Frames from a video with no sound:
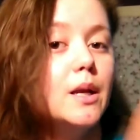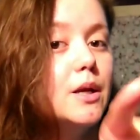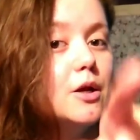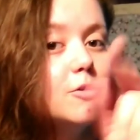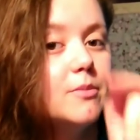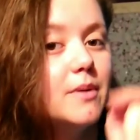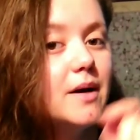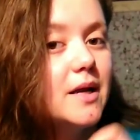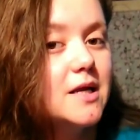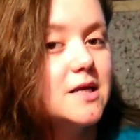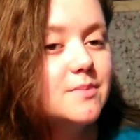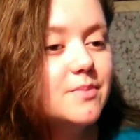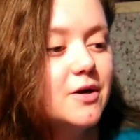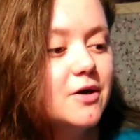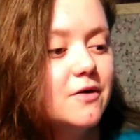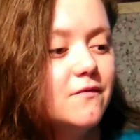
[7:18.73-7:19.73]

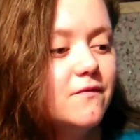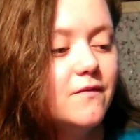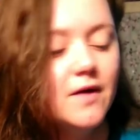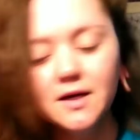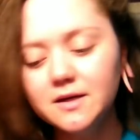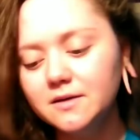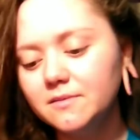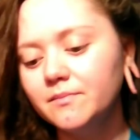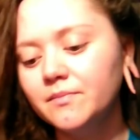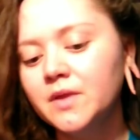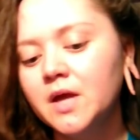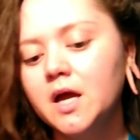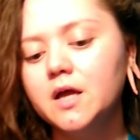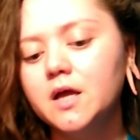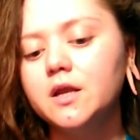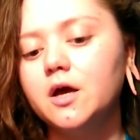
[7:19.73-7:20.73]
Nobody's perfect.
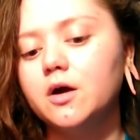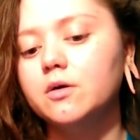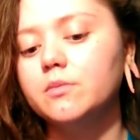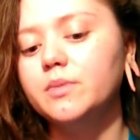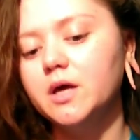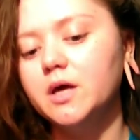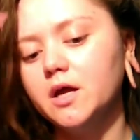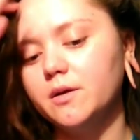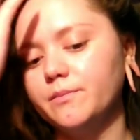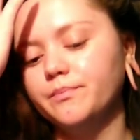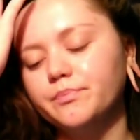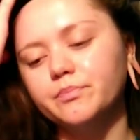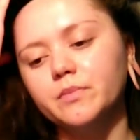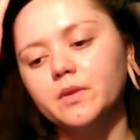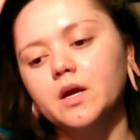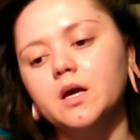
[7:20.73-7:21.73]
No, but
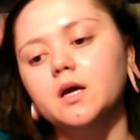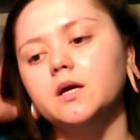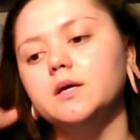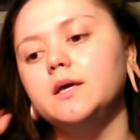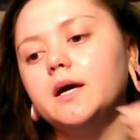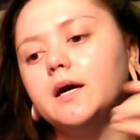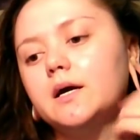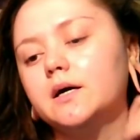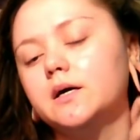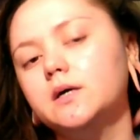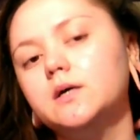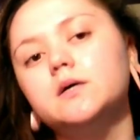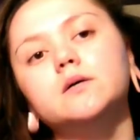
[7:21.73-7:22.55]
yeah,